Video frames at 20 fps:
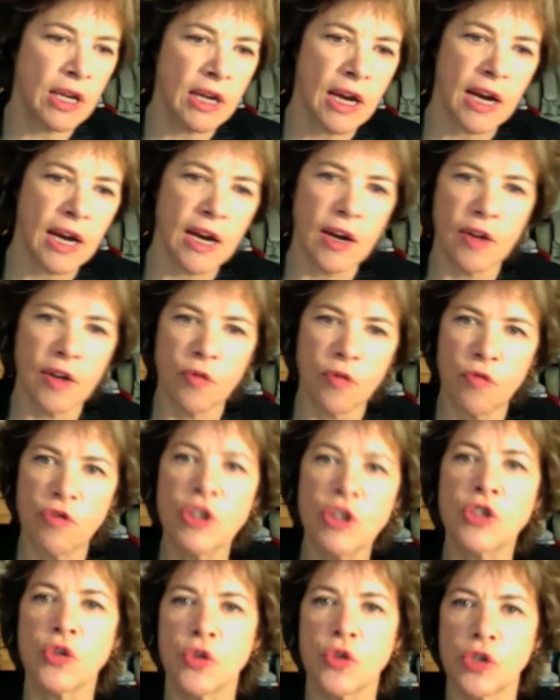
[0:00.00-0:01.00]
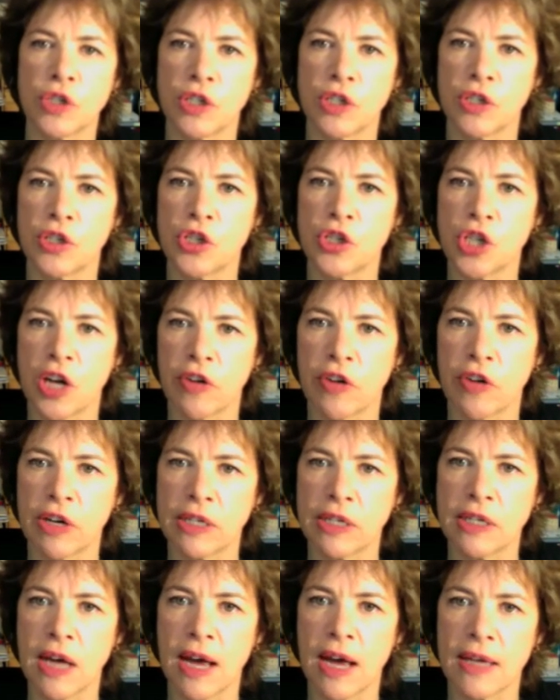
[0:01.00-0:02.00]
uh, resources, sharing
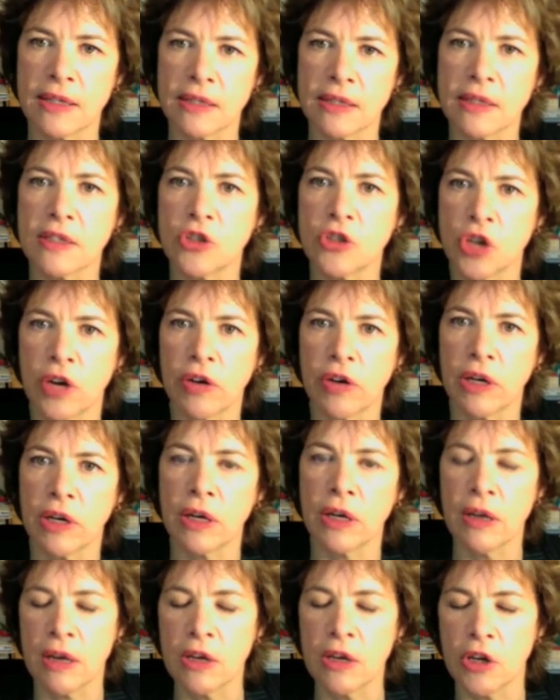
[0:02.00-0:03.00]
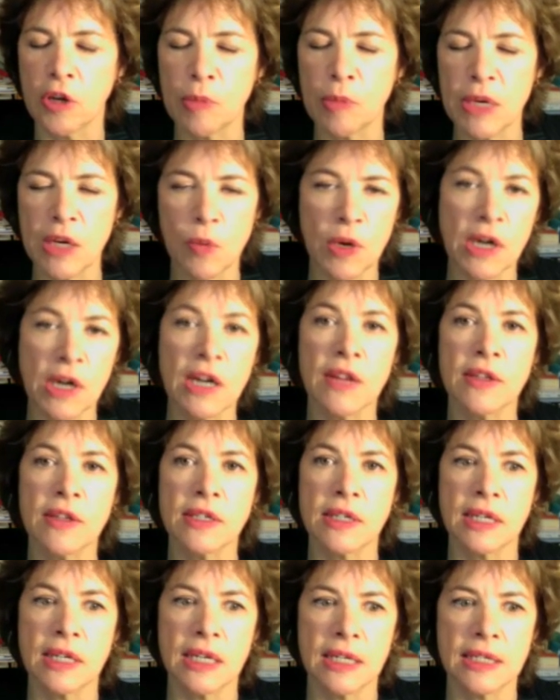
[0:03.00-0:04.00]
tasks, sharing, you know, meeting one
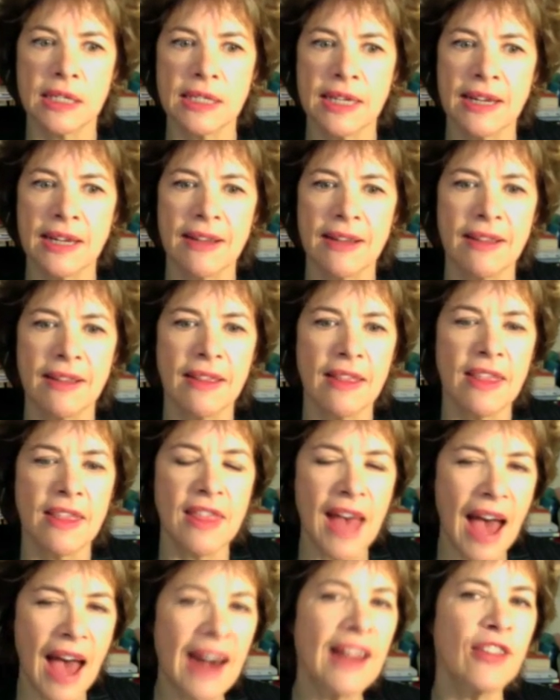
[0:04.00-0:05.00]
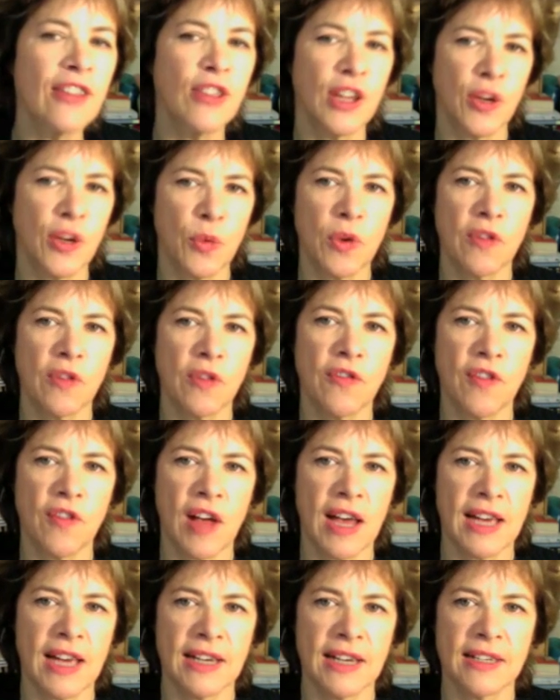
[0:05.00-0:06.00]
another's needs. That I think we'll
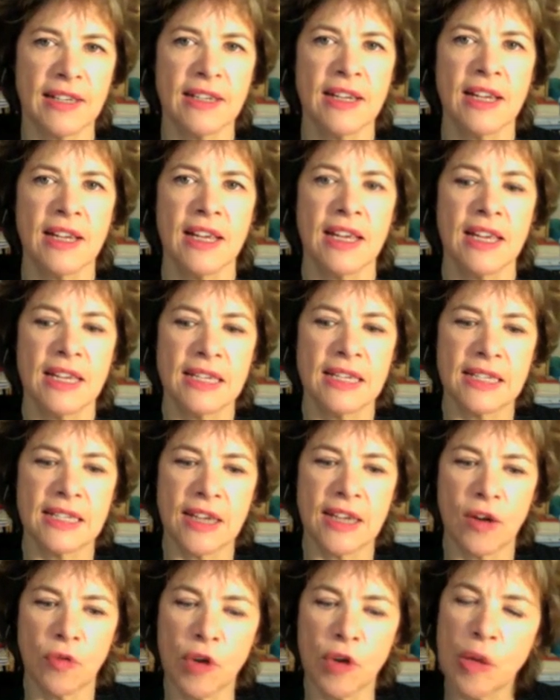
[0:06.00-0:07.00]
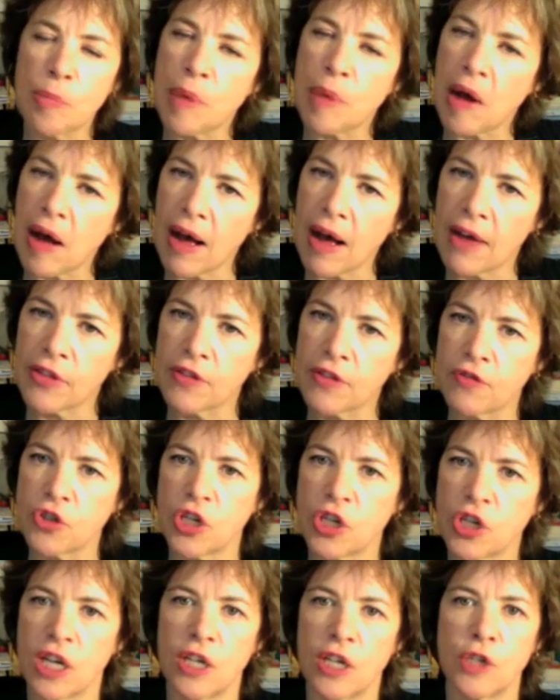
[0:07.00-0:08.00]
find is a real path of
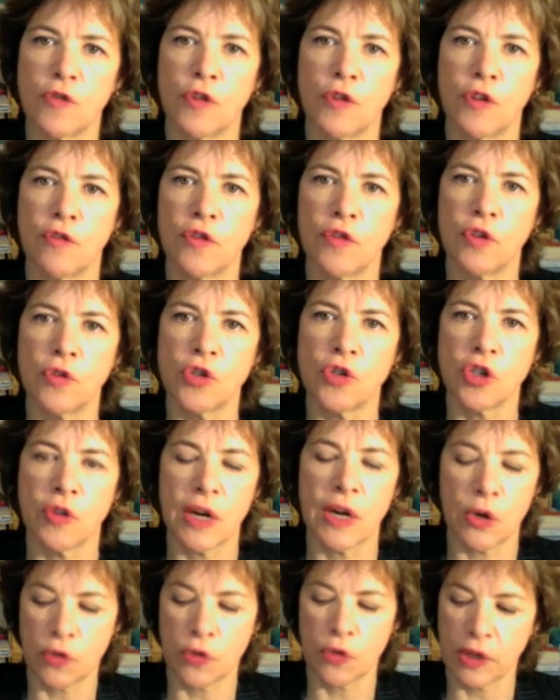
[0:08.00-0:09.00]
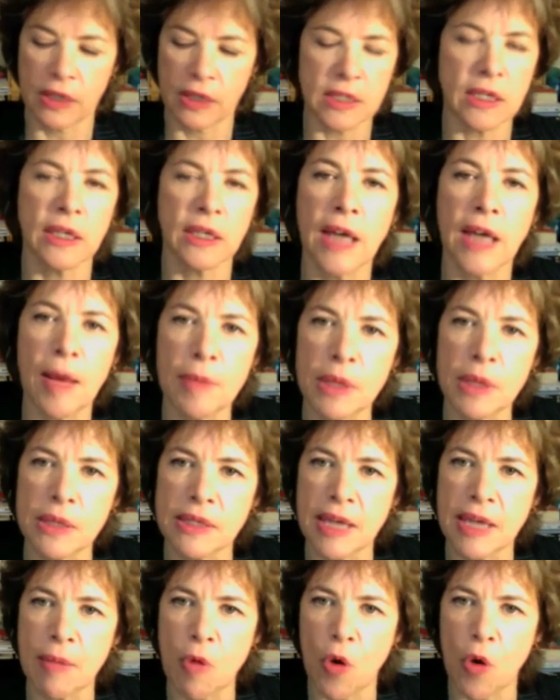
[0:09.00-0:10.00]
change for the future. I don't think it's going to come in the
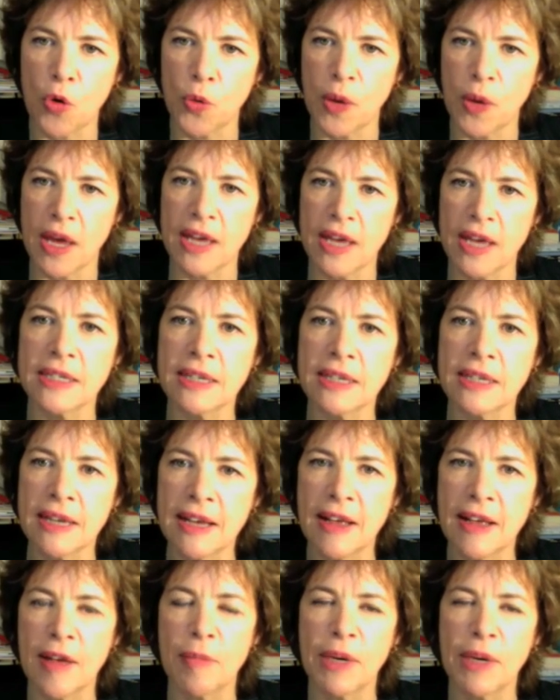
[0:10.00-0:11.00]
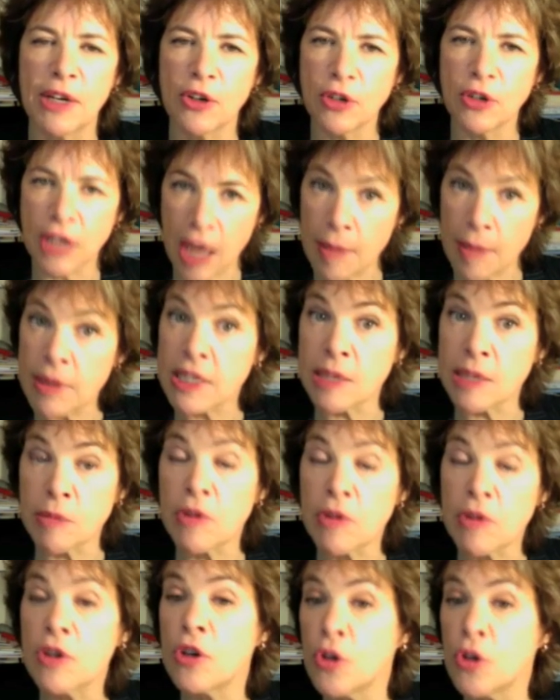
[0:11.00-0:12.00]
same old ways, but it could come in some
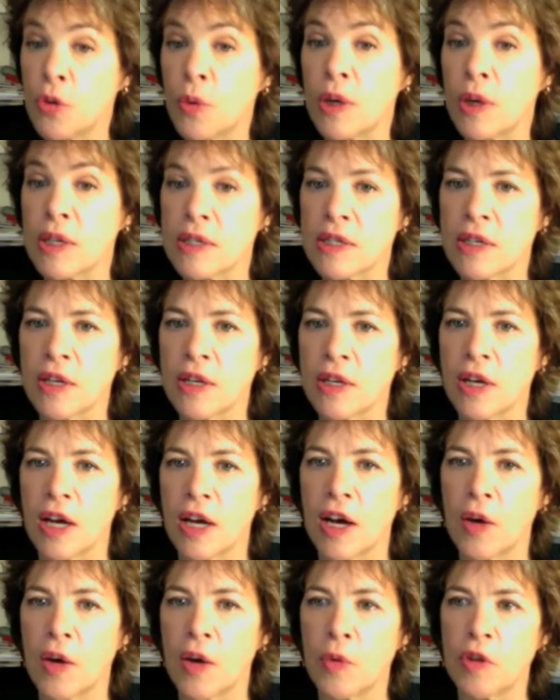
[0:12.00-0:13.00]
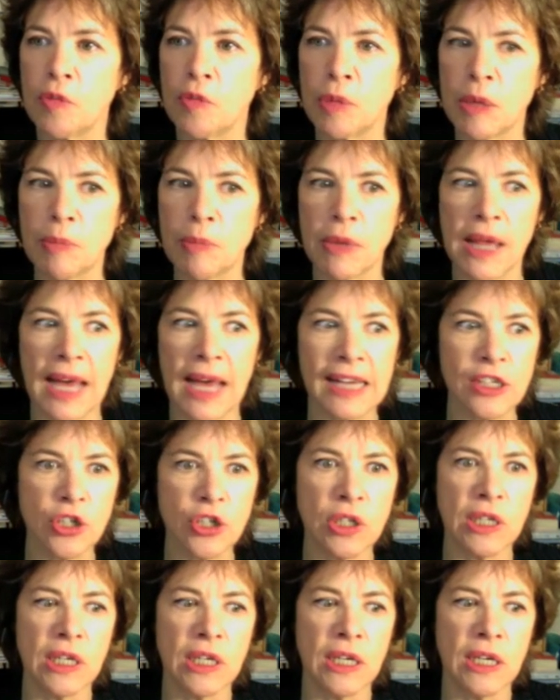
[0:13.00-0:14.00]
of the new ones uh, with people
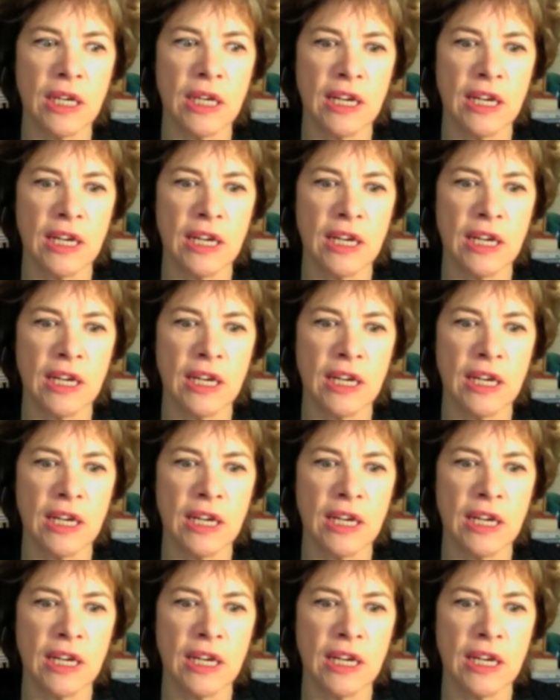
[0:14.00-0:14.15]
actually